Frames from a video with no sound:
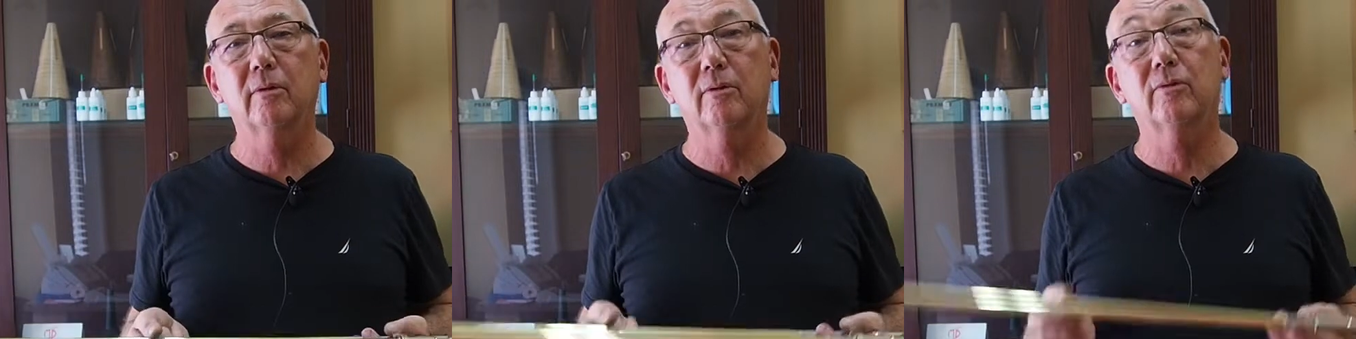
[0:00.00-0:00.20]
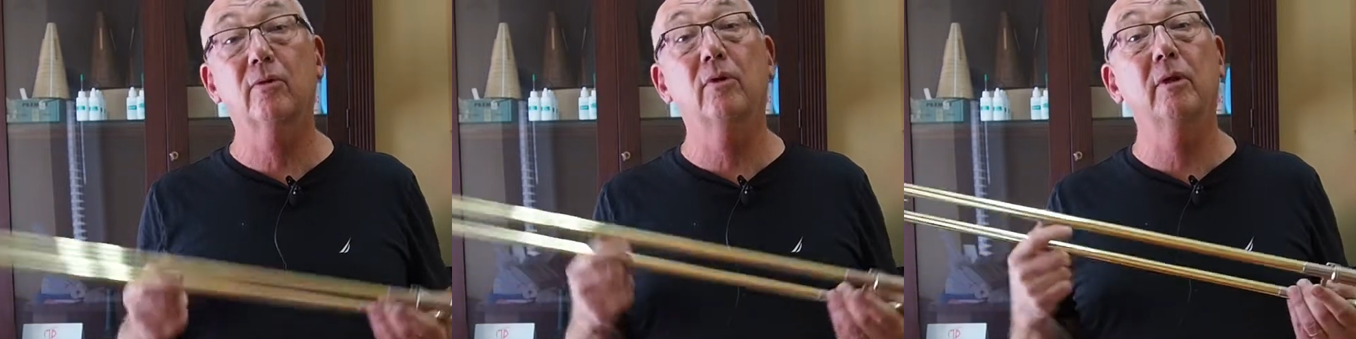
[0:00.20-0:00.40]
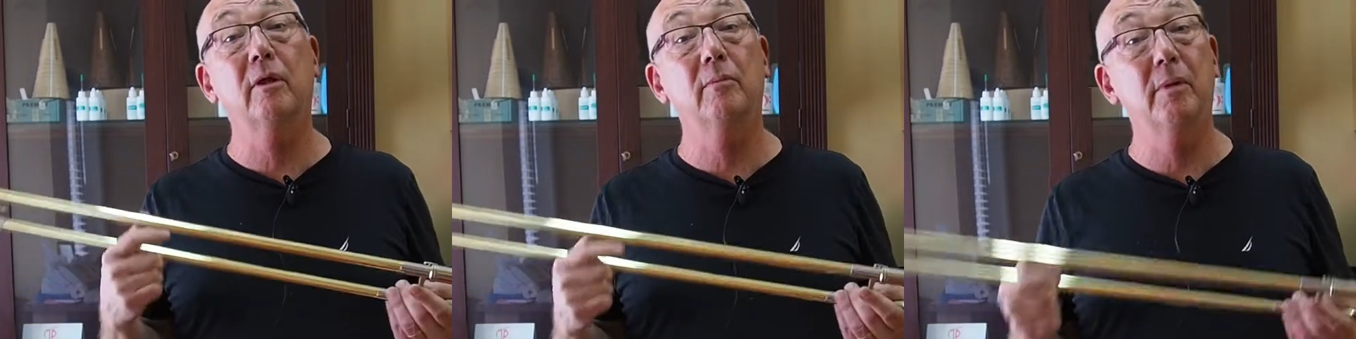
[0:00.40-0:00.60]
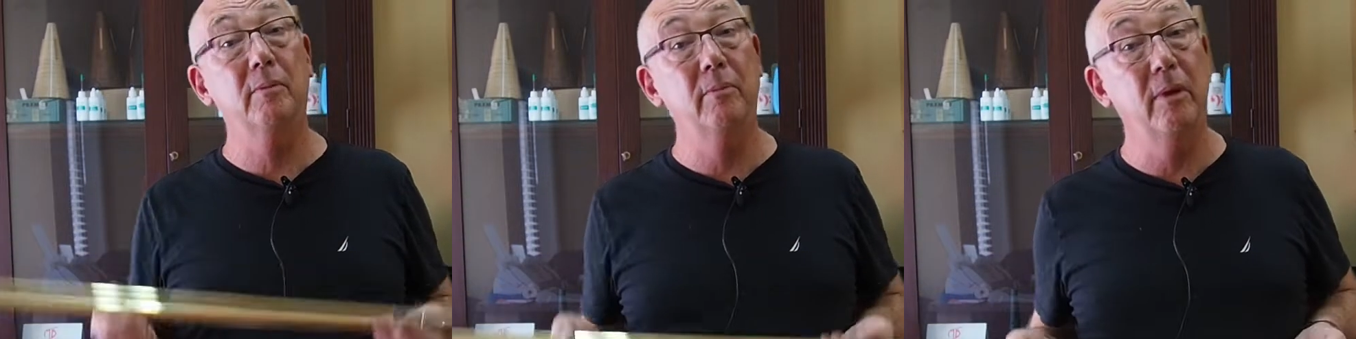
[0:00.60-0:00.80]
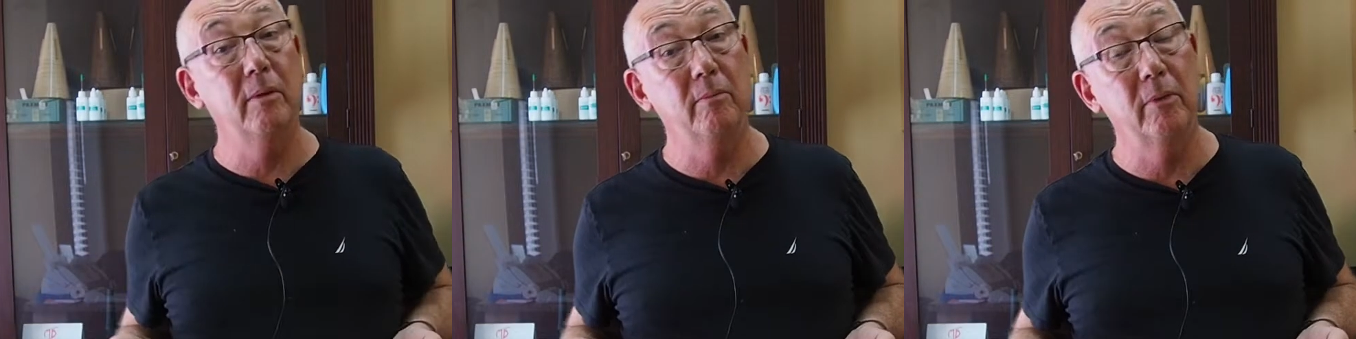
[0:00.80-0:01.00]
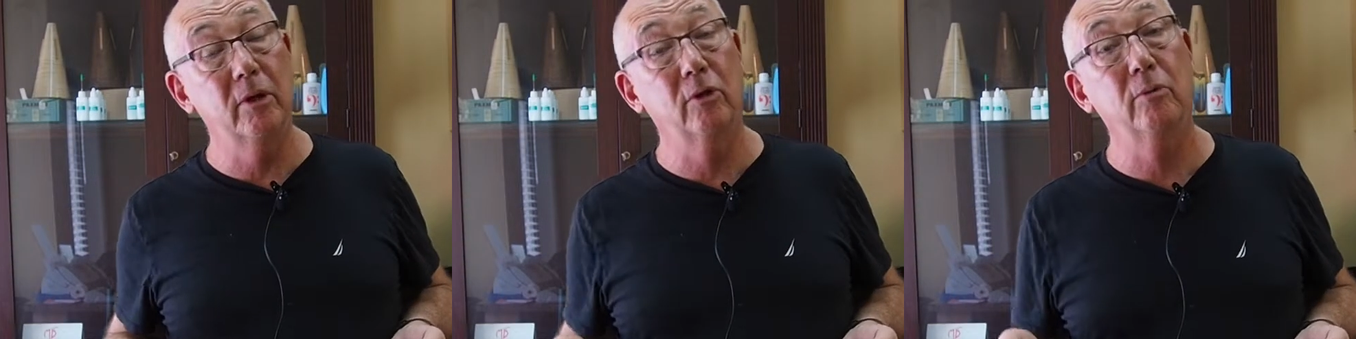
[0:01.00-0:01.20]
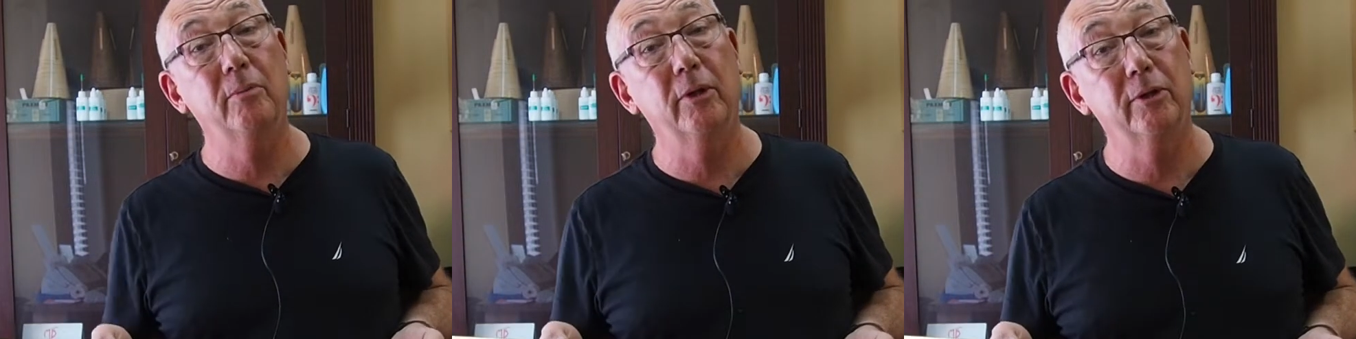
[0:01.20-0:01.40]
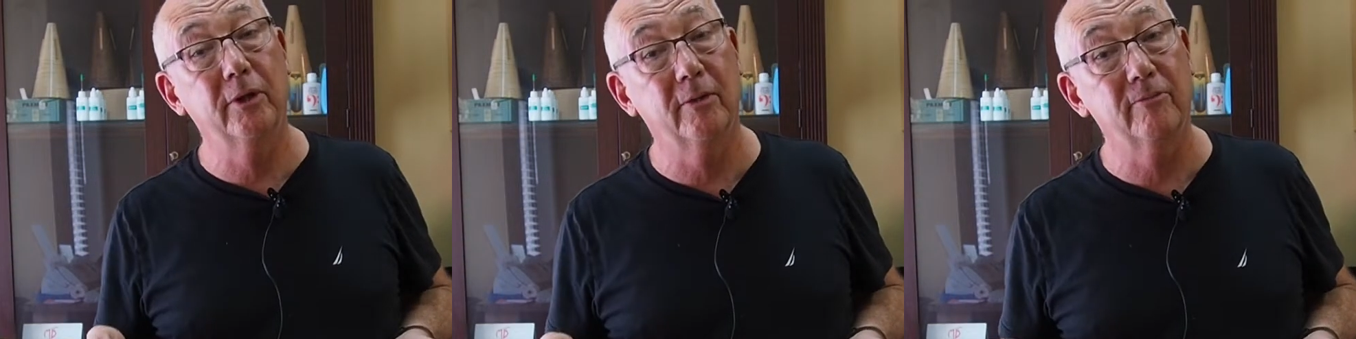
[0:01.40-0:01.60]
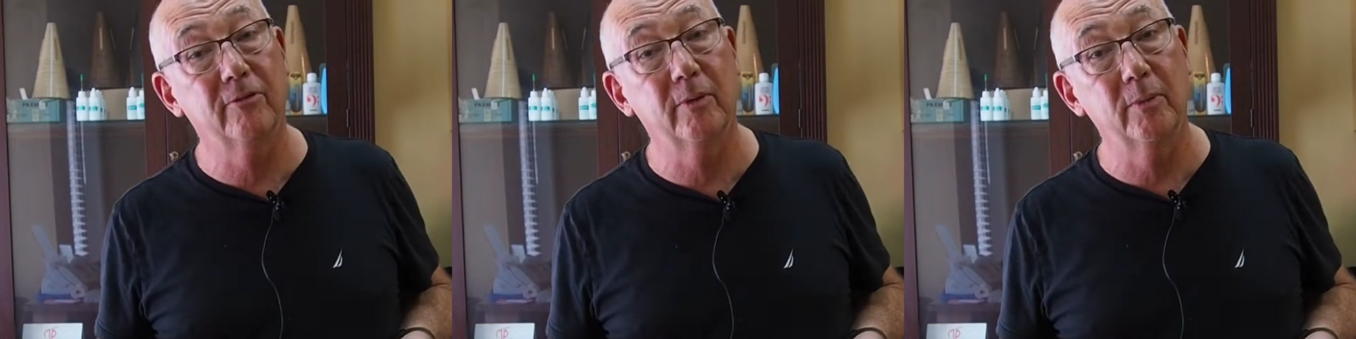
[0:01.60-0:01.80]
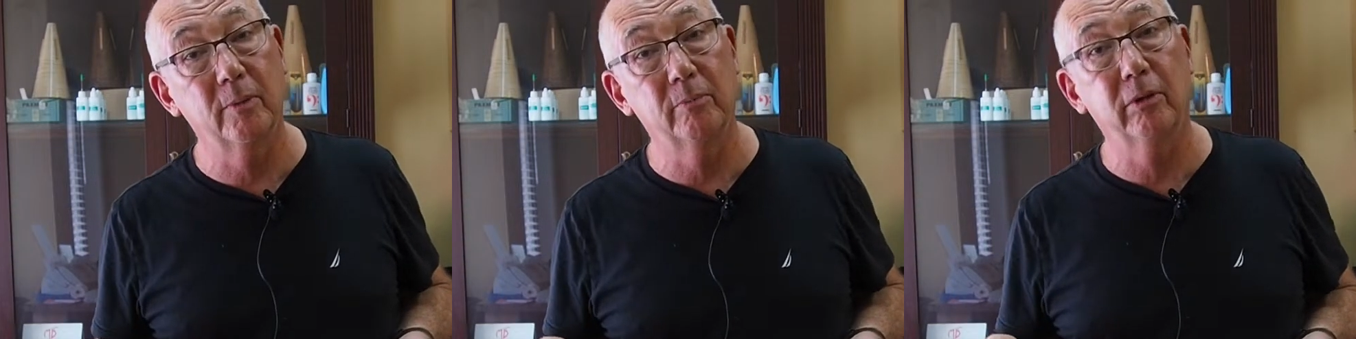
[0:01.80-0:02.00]
It's certainly going to be mineral
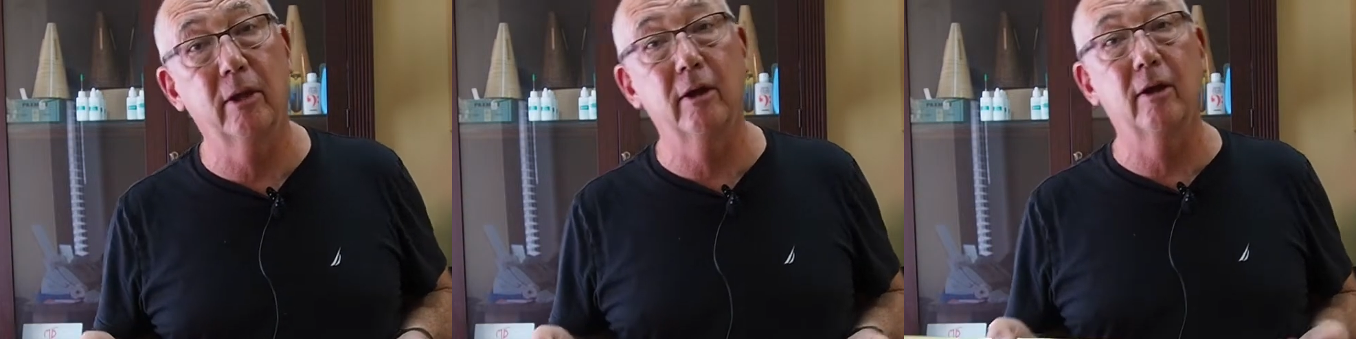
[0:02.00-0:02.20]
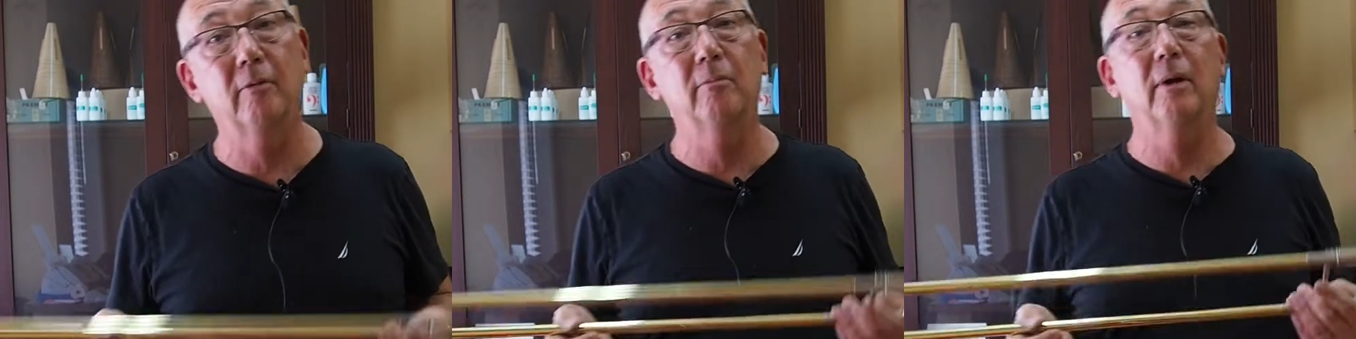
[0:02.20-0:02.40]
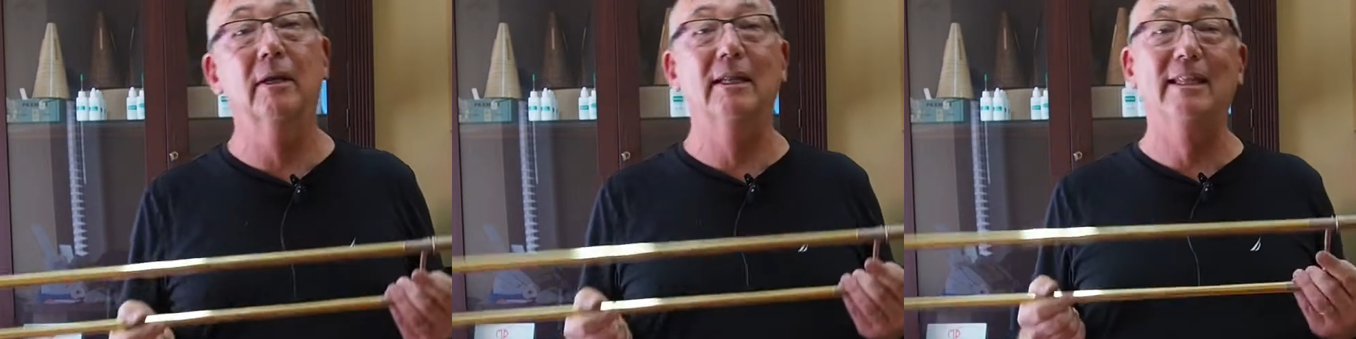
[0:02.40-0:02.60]
buildup from the player,